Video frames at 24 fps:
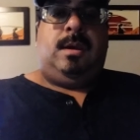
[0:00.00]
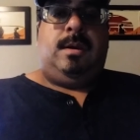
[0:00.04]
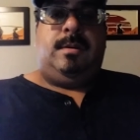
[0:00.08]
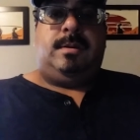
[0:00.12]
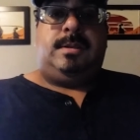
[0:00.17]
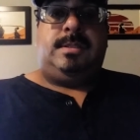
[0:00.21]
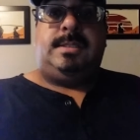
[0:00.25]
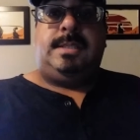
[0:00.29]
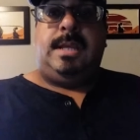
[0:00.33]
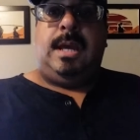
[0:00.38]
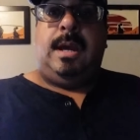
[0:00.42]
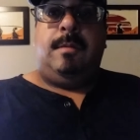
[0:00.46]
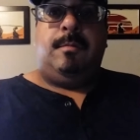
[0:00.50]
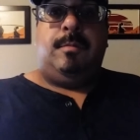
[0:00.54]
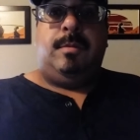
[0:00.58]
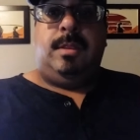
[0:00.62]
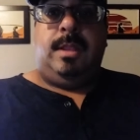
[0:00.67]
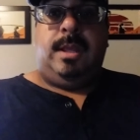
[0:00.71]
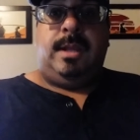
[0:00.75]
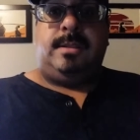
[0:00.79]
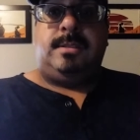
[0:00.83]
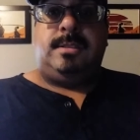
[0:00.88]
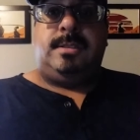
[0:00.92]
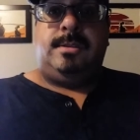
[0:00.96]
because I would
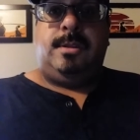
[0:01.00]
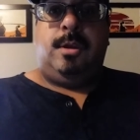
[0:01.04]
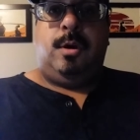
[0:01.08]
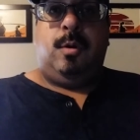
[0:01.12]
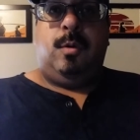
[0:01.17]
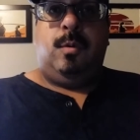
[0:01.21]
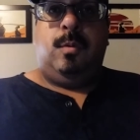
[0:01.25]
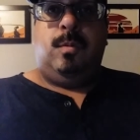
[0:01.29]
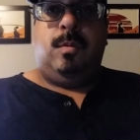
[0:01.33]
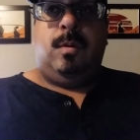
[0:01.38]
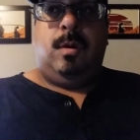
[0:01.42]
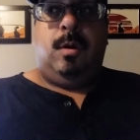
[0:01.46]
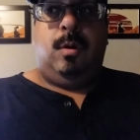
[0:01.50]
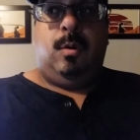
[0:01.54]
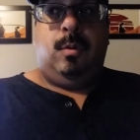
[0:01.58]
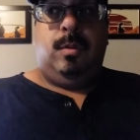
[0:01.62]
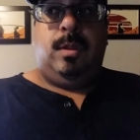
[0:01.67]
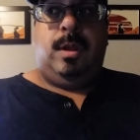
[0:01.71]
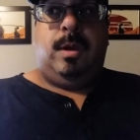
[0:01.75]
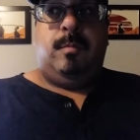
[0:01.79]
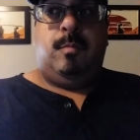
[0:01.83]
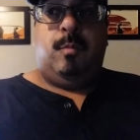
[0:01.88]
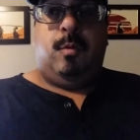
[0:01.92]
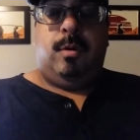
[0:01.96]
like to know a whole
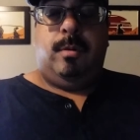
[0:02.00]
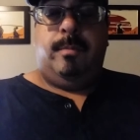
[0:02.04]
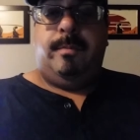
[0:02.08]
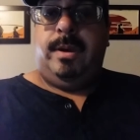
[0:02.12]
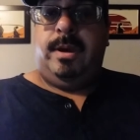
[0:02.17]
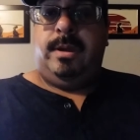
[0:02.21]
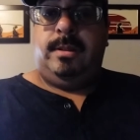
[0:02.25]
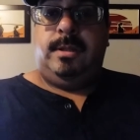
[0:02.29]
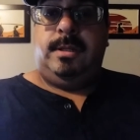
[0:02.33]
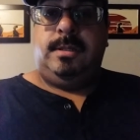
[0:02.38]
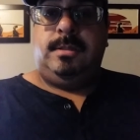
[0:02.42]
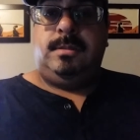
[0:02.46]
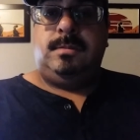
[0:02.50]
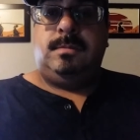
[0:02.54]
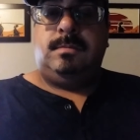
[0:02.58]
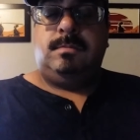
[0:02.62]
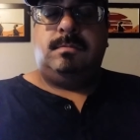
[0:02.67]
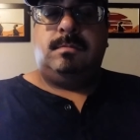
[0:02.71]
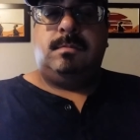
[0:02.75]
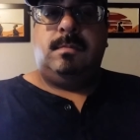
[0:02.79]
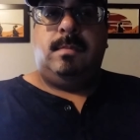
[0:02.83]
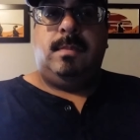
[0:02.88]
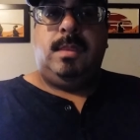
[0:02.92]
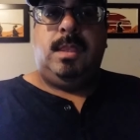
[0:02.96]
lot more about it.
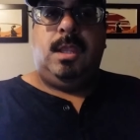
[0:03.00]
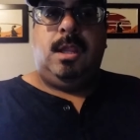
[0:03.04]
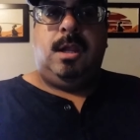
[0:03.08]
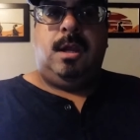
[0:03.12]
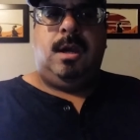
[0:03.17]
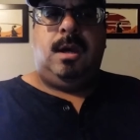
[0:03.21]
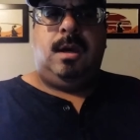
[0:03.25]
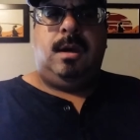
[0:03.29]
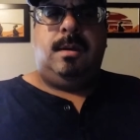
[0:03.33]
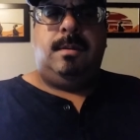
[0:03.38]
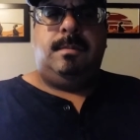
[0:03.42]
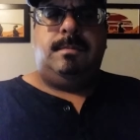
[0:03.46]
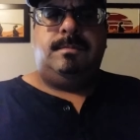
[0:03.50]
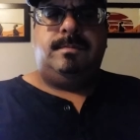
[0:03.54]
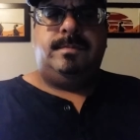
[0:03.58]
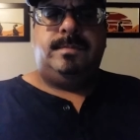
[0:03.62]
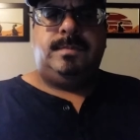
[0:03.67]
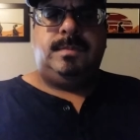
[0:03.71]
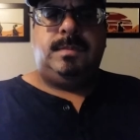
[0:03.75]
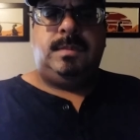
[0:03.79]
Um,